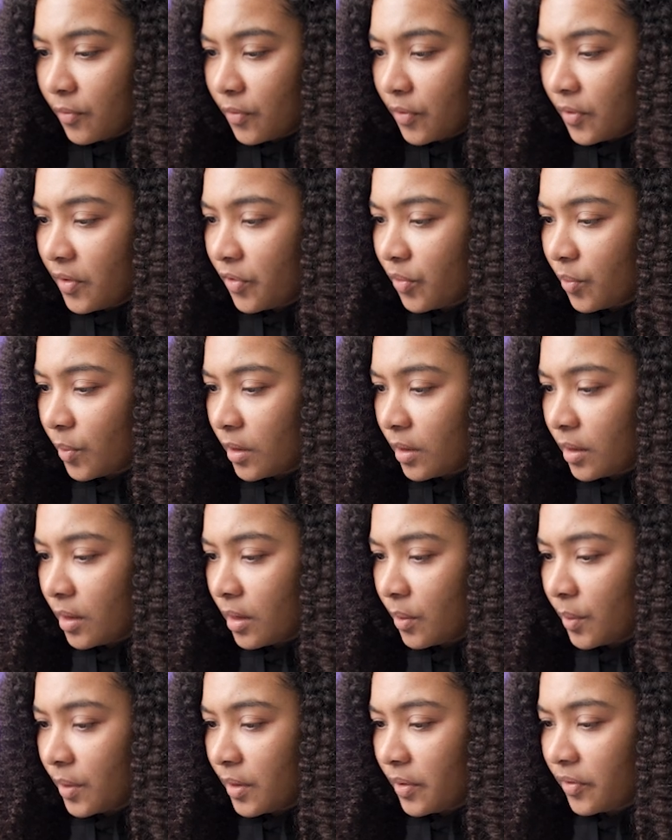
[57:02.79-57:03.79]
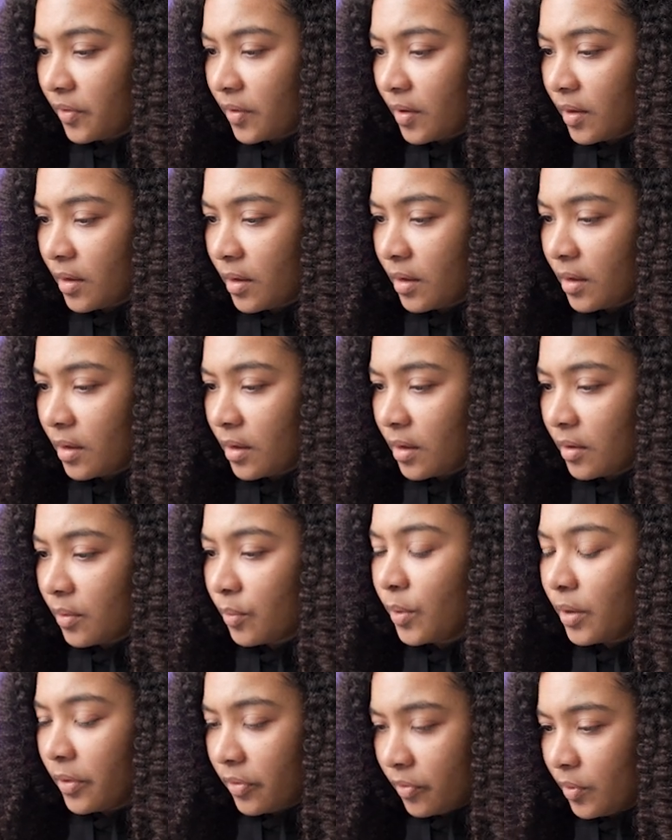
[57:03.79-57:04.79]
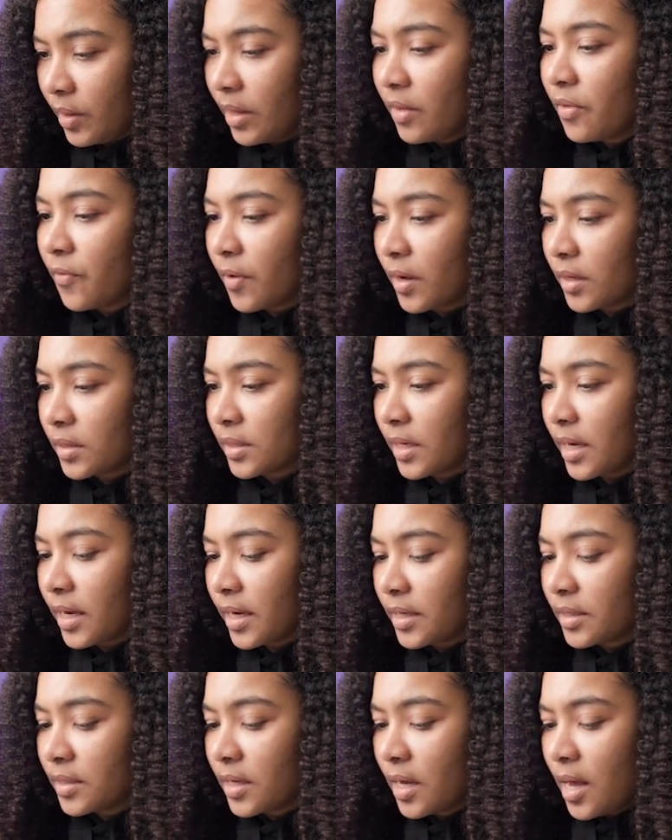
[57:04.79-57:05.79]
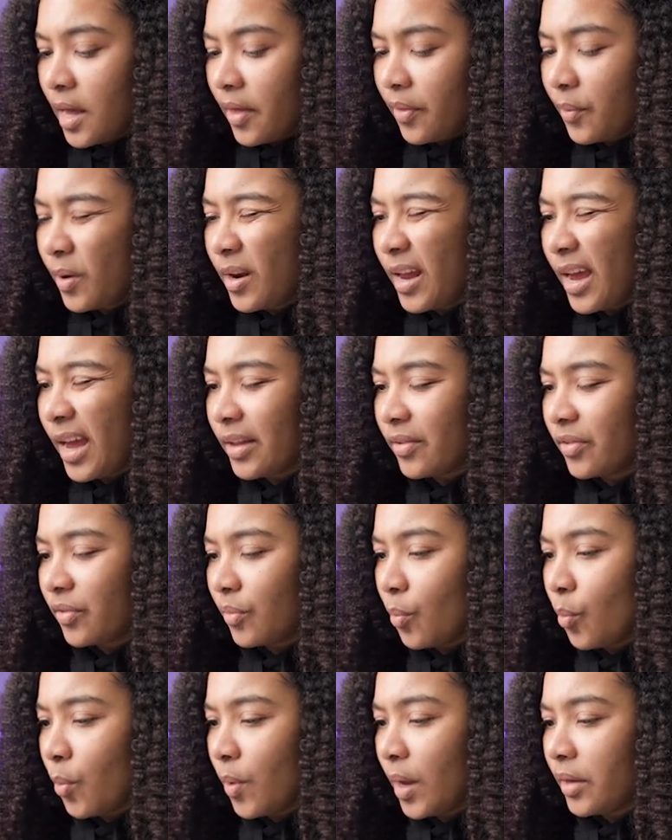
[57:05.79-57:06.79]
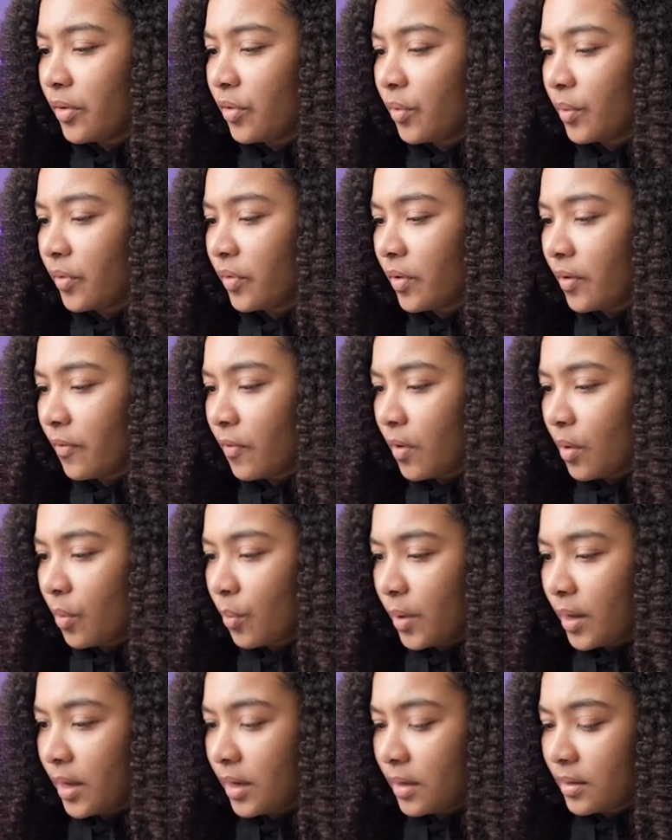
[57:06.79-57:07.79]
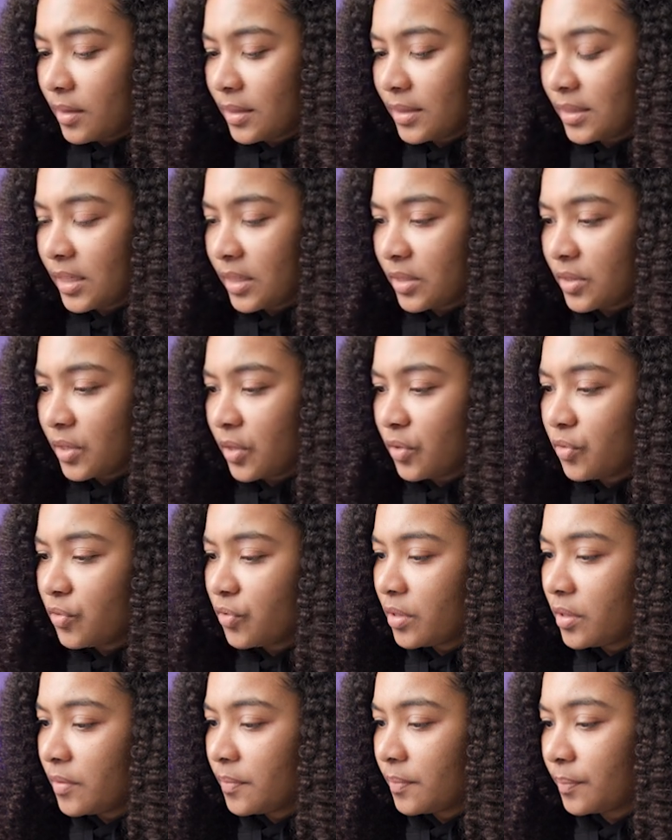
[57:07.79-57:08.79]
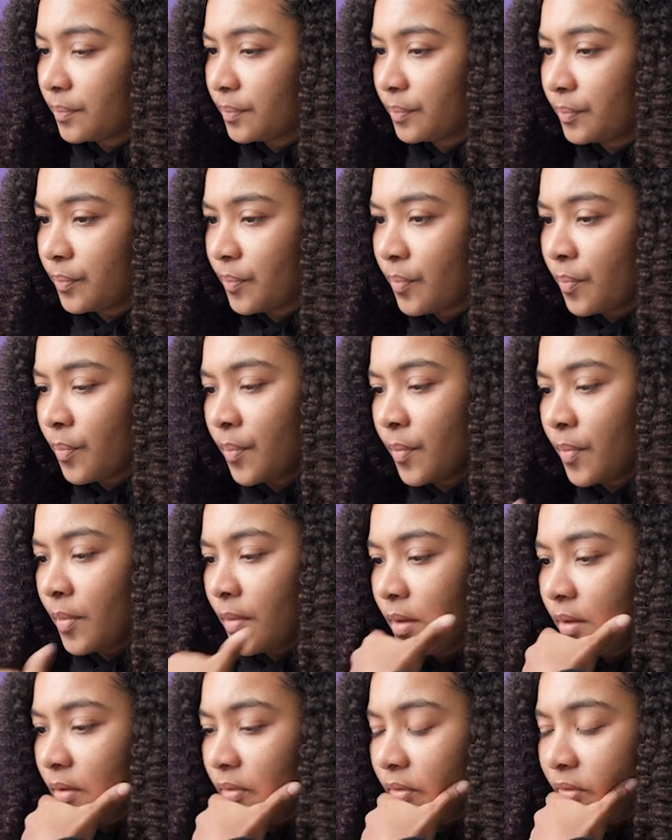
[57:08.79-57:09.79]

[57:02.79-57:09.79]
for this one here, we're going to say, we did the font size. Then we're going to add some weight to it. Say font weight 600. And